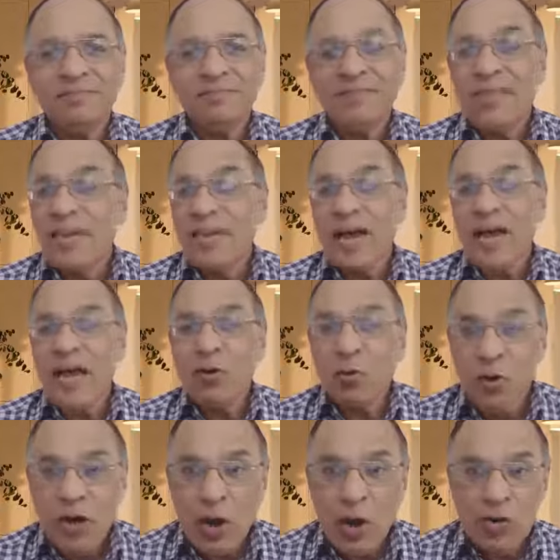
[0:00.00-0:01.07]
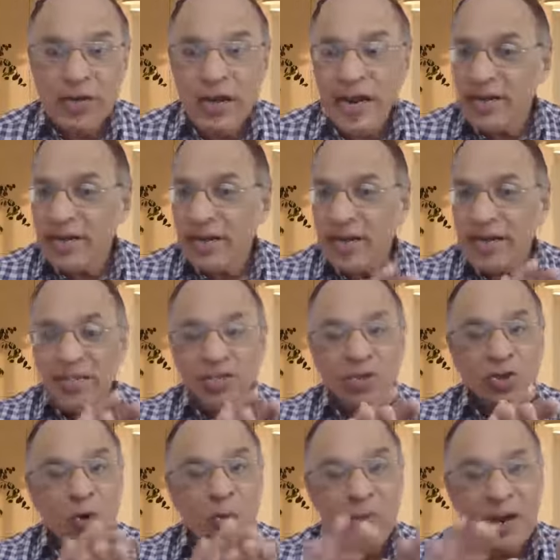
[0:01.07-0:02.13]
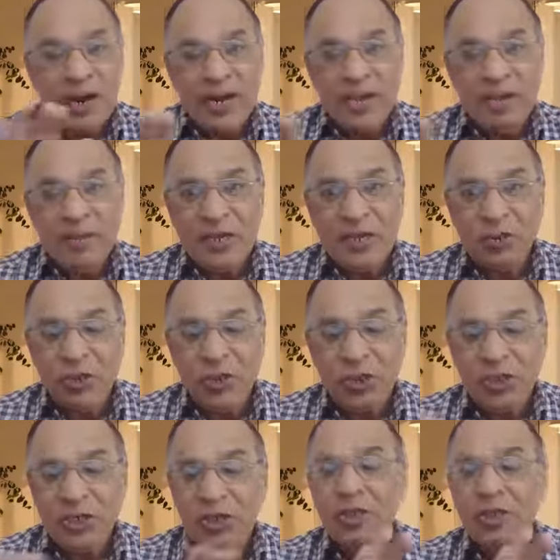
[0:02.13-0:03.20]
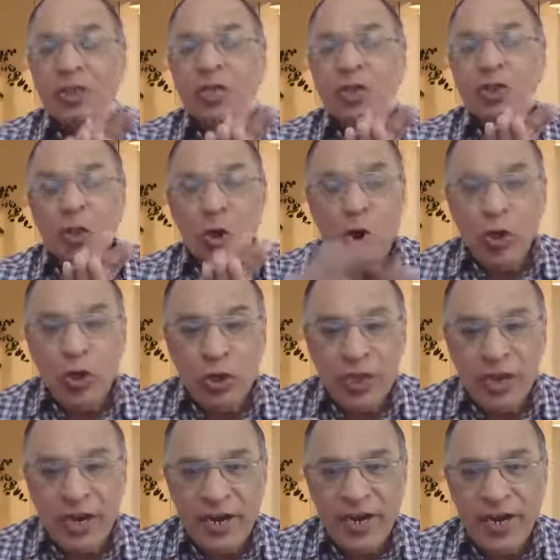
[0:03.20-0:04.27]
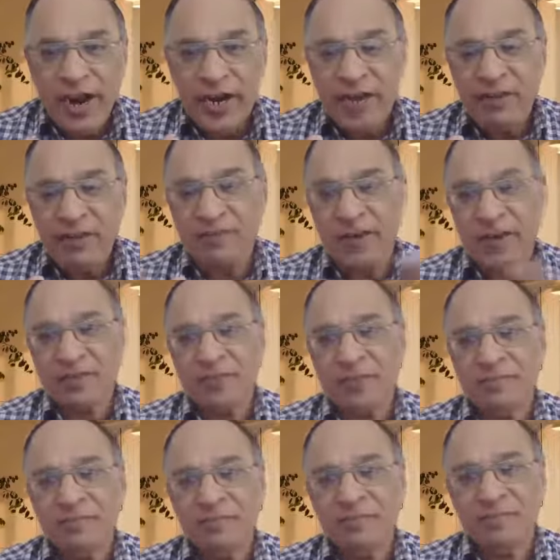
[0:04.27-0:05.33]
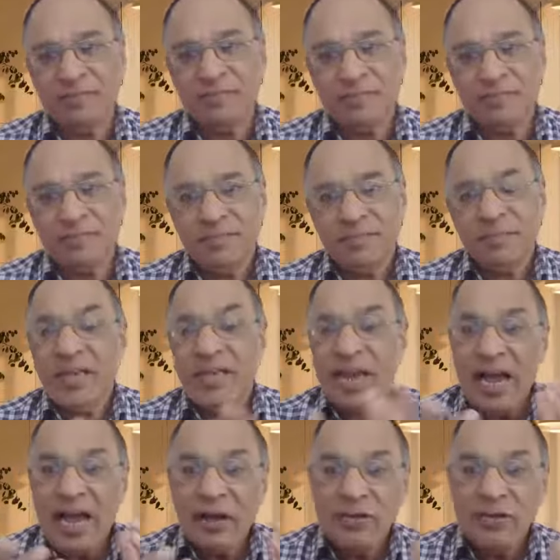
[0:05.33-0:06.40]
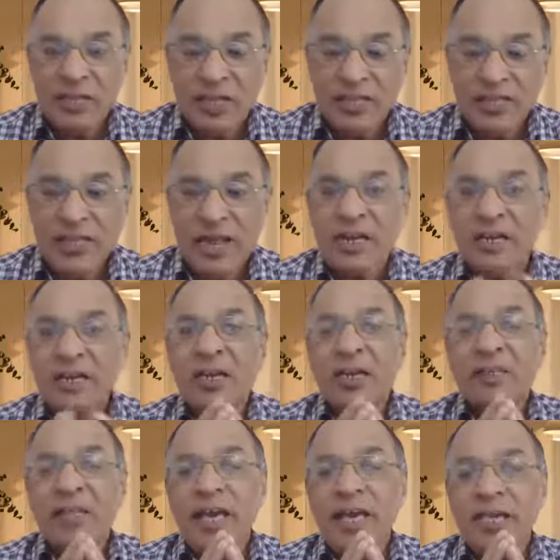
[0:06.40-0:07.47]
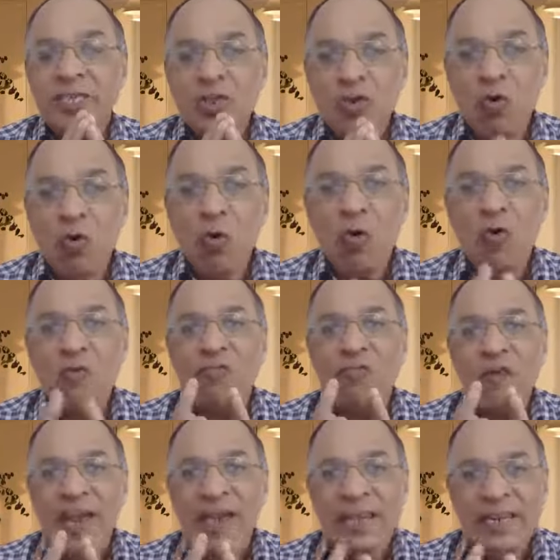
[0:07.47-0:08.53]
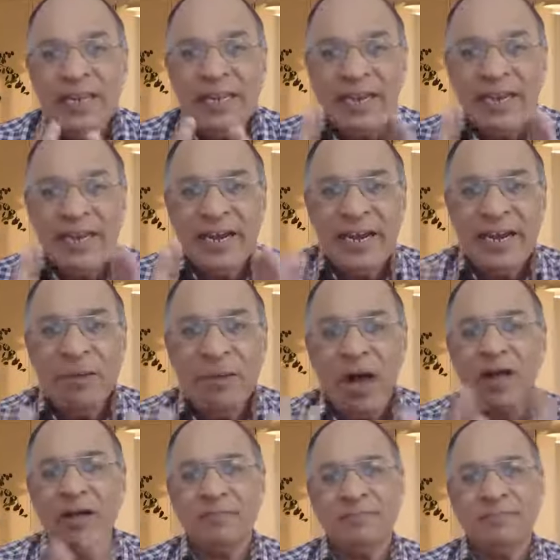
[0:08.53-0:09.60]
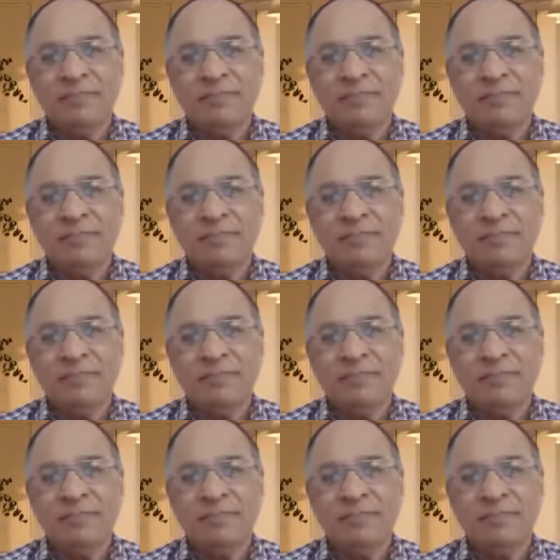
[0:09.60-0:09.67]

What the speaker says: Then I ruled out that there is no burning micturition, no urinary tract infection. Then I have seen that there is no filarial edema.